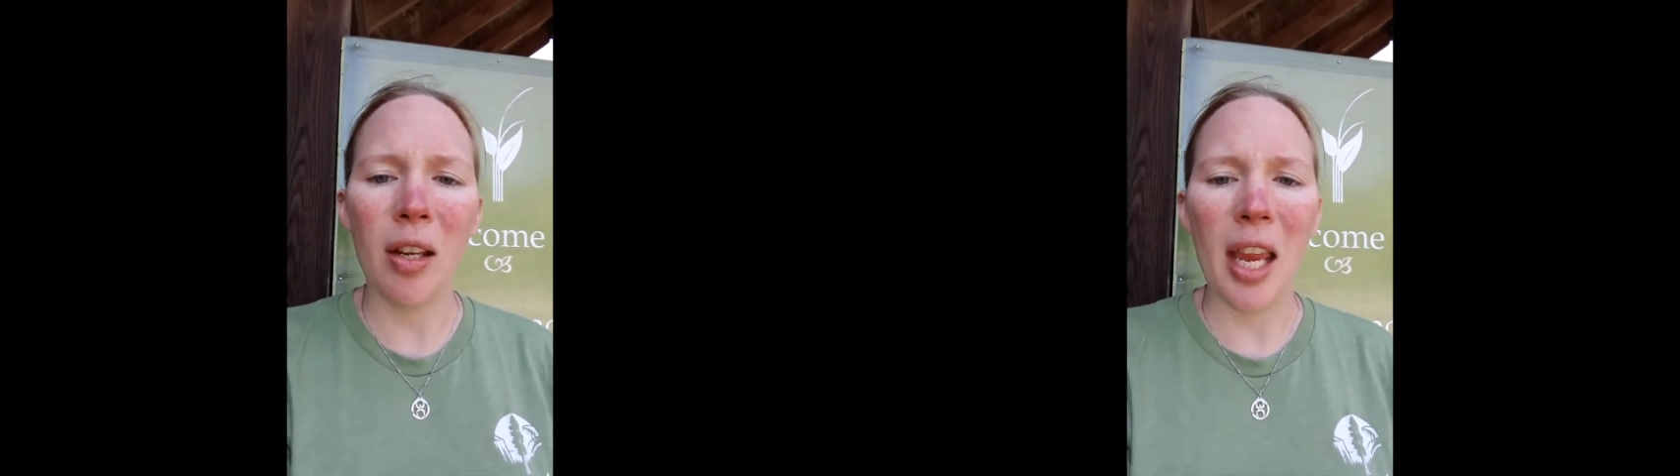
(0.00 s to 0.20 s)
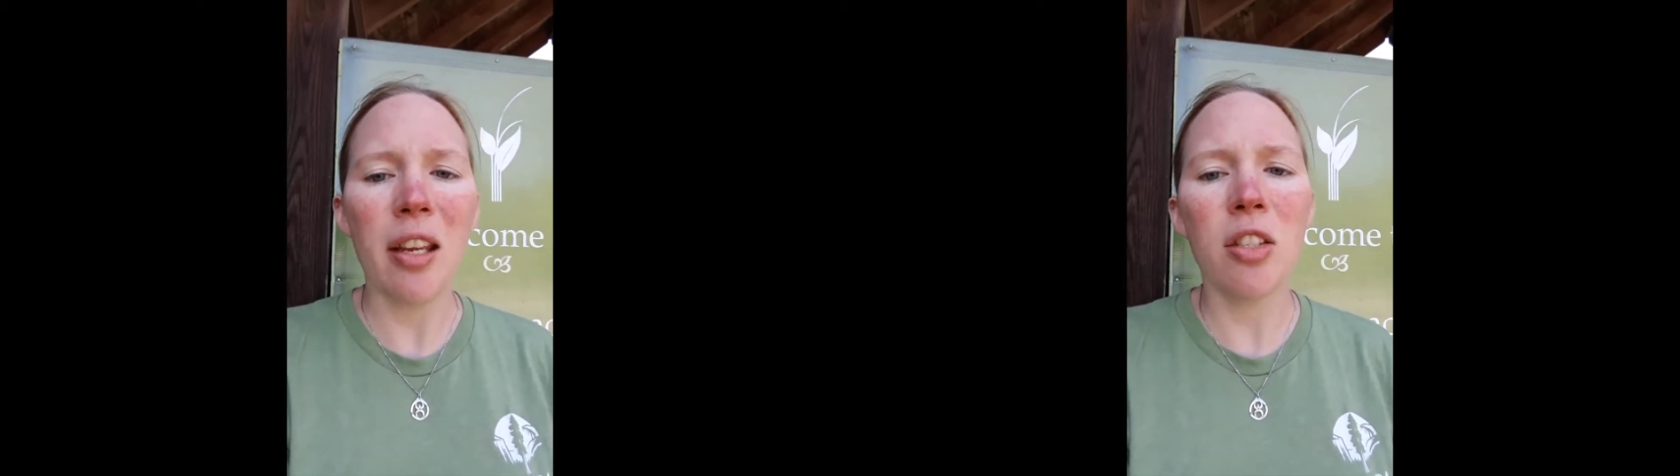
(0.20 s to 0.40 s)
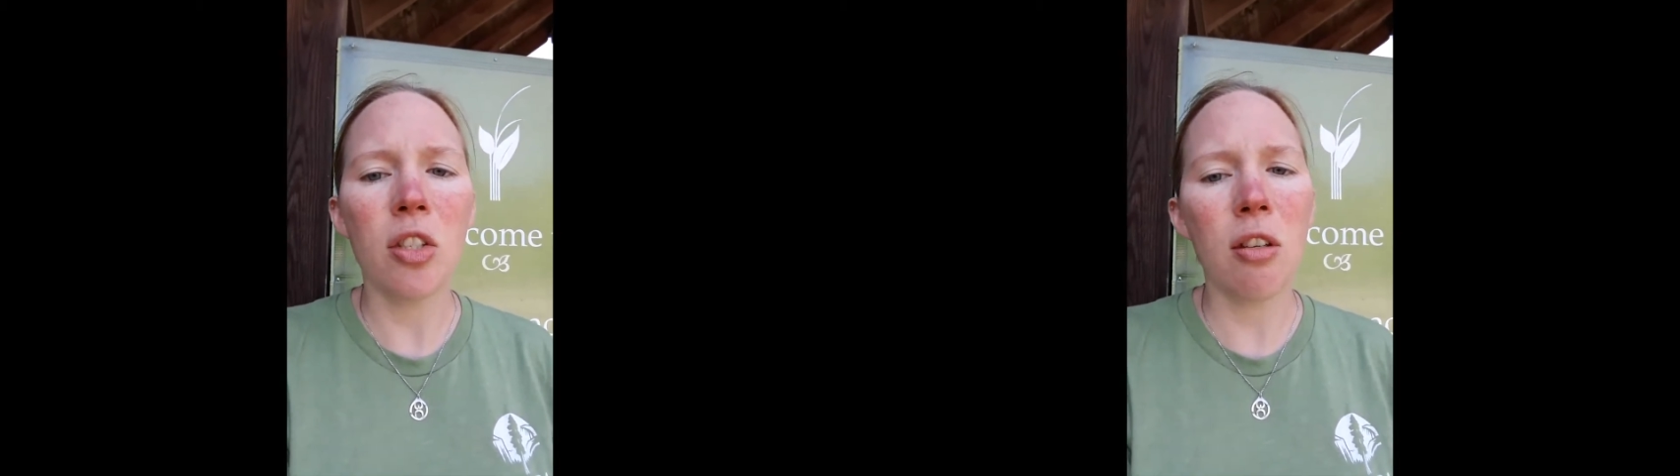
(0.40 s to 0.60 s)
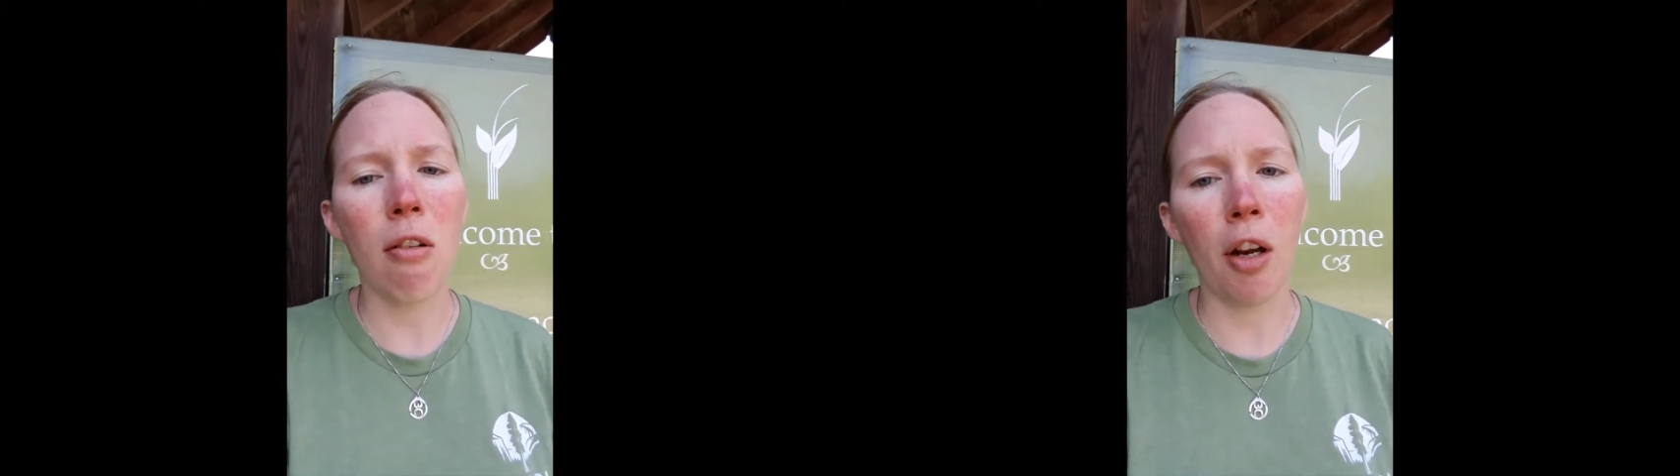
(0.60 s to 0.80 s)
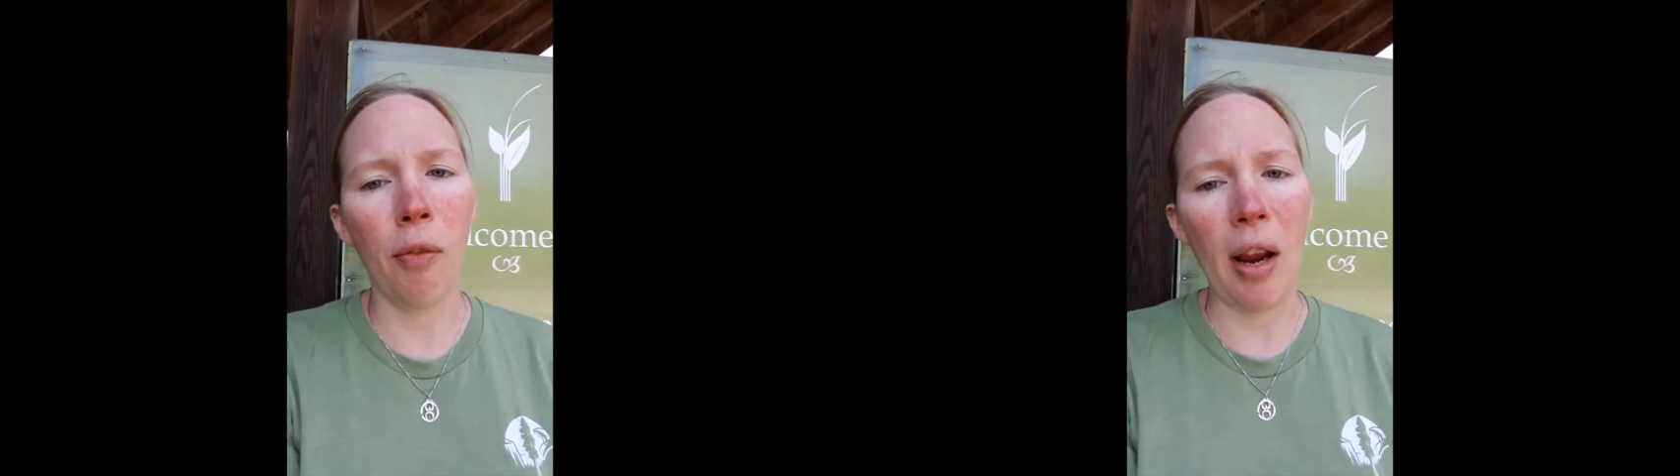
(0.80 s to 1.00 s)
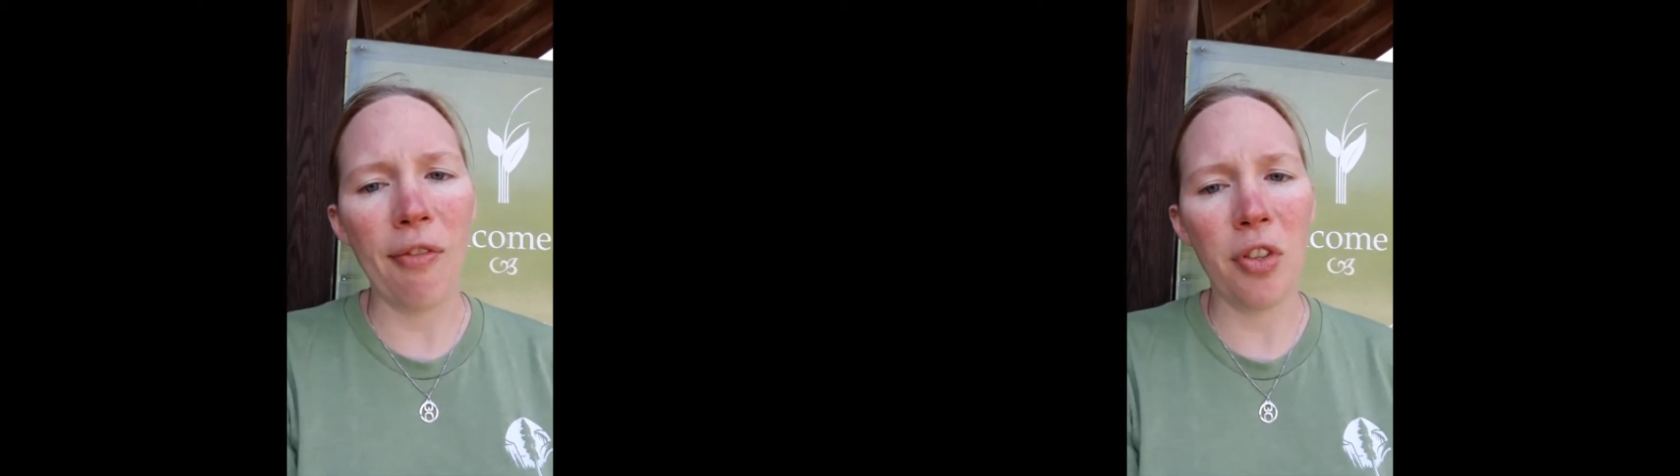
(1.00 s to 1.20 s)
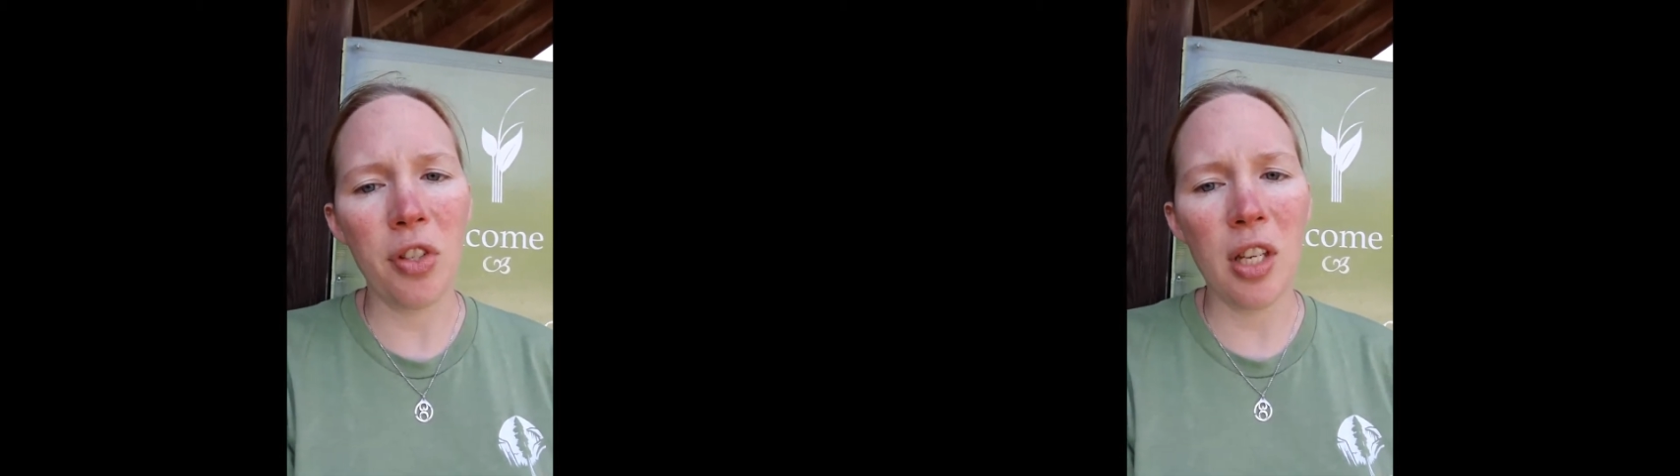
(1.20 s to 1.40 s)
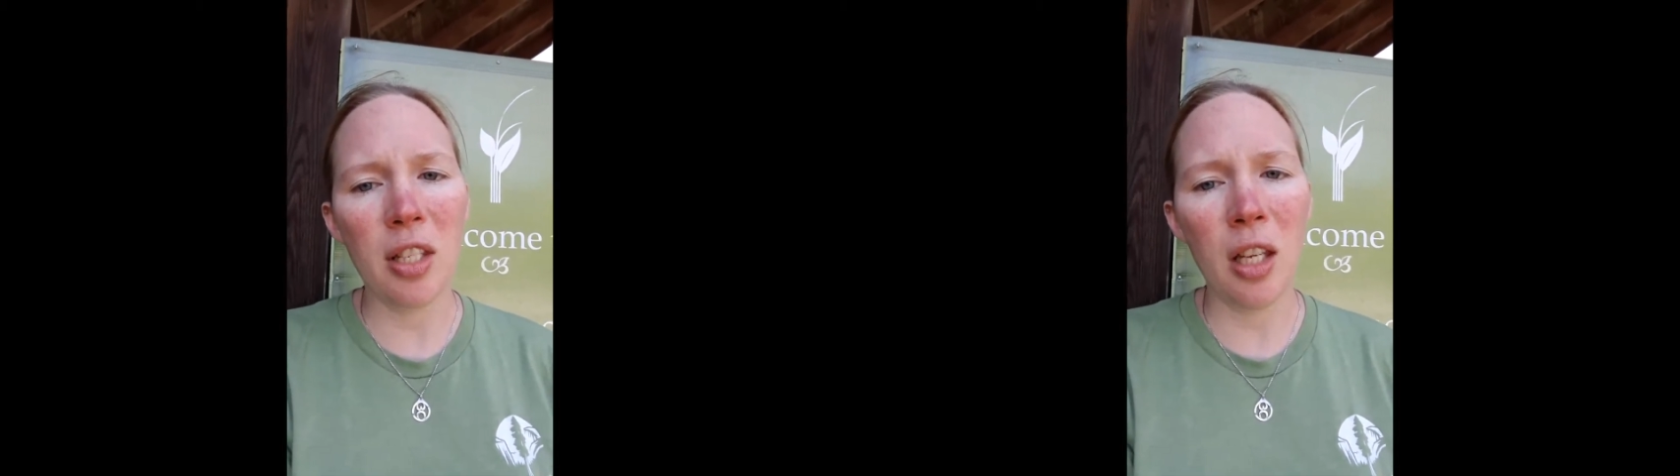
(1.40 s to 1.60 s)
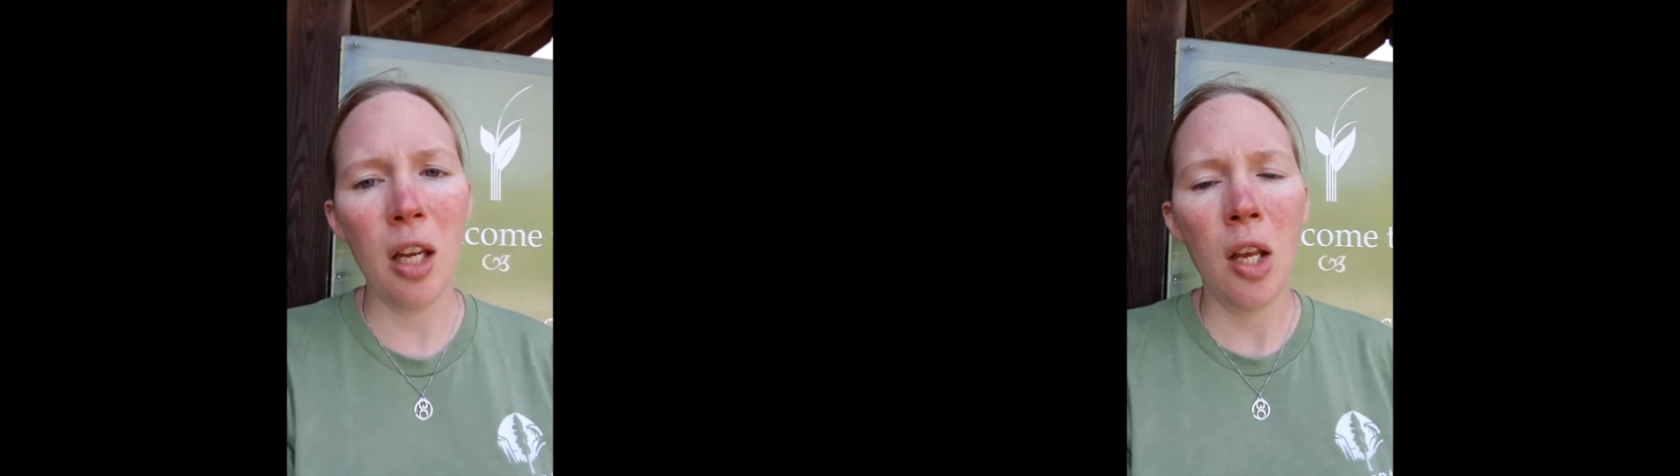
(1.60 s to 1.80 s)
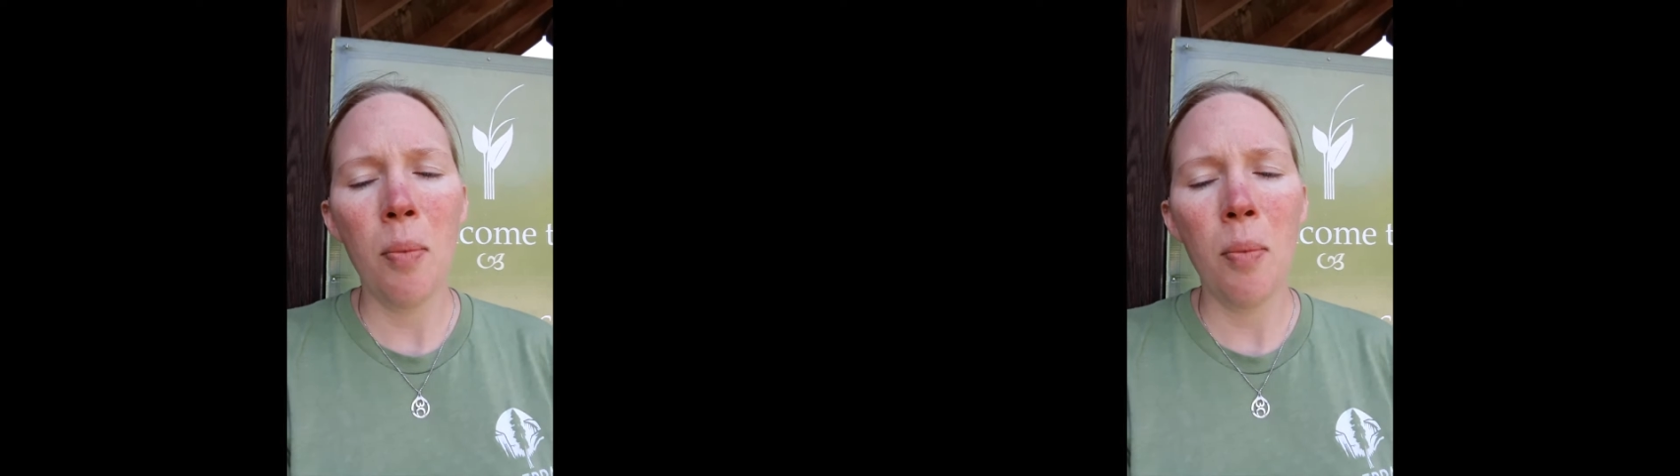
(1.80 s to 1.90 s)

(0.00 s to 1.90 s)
gates is during rifle season